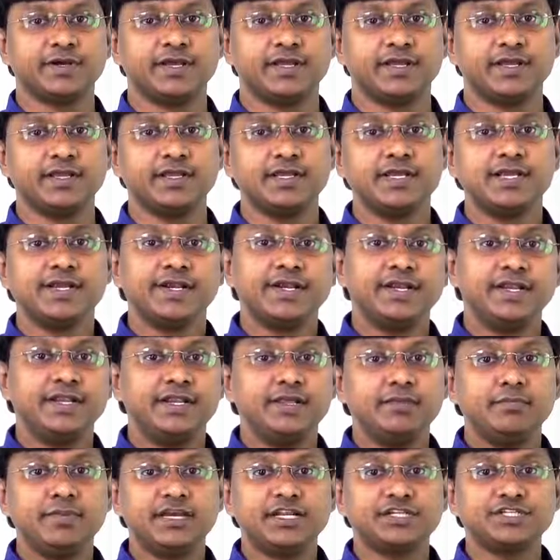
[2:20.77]
by
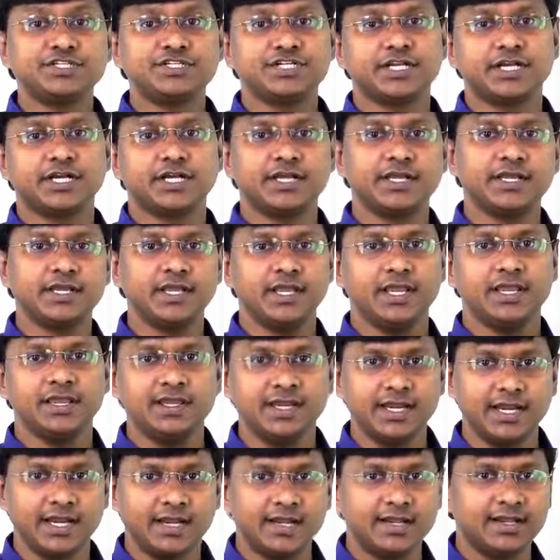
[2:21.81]
dementia
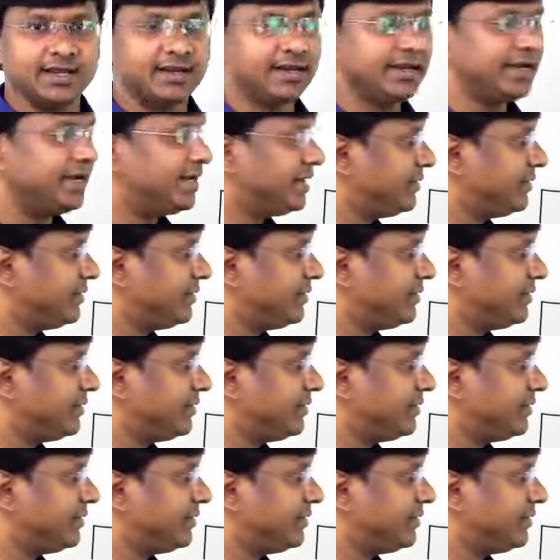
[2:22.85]
in elderly